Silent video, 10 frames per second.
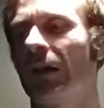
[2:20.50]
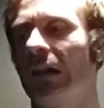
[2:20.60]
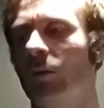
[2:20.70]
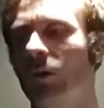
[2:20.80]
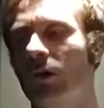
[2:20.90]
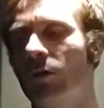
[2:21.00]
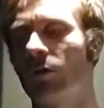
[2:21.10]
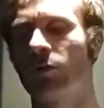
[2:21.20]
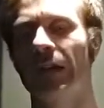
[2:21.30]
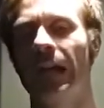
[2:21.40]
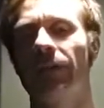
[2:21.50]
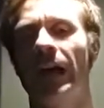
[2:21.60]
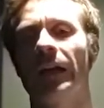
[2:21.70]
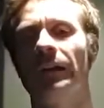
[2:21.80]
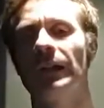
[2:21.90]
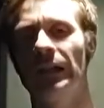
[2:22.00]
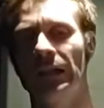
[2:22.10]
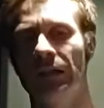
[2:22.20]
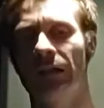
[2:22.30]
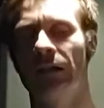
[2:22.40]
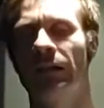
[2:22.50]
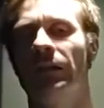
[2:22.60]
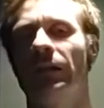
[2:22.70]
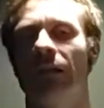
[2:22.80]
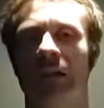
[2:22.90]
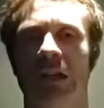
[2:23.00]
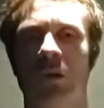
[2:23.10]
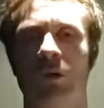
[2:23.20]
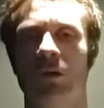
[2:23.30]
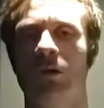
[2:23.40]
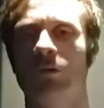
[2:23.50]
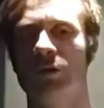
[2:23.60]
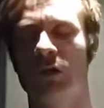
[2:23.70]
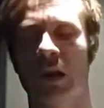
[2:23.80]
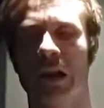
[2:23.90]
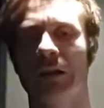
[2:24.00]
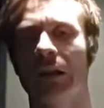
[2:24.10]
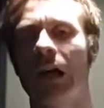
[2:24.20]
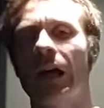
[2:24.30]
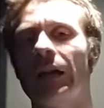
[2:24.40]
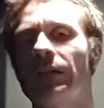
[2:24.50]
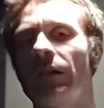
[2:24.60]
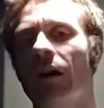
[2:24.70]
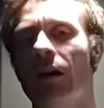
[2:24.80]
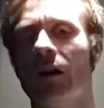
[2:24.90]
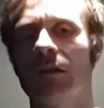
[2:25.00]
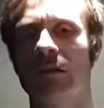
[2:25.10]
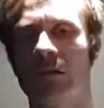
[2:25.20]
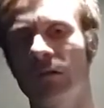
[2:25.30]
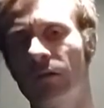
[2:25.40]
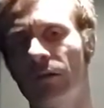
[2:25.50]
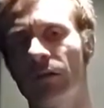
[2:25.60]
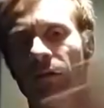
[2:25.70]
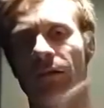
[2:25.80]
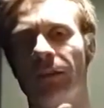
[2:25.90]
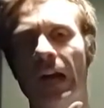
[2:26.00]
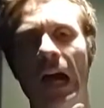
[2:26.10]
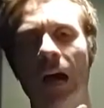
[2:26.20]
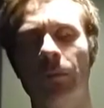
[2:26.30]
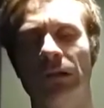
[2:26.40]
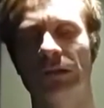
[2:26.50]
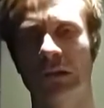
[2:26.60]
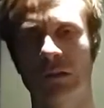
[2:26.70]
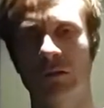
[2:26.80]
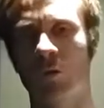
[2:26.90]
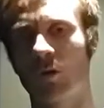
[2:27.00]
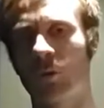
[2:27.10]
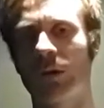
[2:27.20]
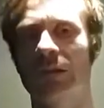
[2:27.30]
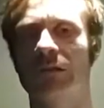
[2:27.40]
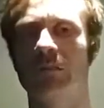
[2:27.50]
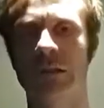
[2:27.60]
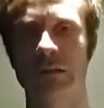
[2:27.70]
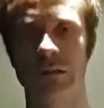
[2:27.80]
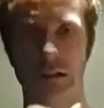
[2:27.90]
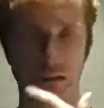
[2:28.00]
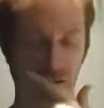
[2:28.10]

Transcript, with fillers: It will create that need. It will shine light on the opposite or what is missing